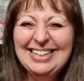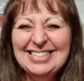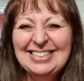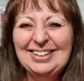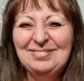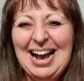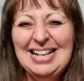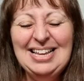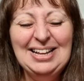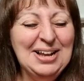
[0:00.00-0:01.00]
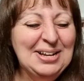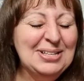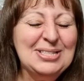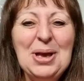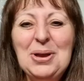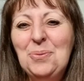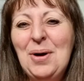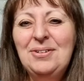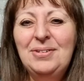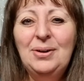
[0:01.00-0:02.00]
Isn't it amazing? So you're
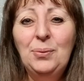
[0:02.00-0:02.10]
wondering,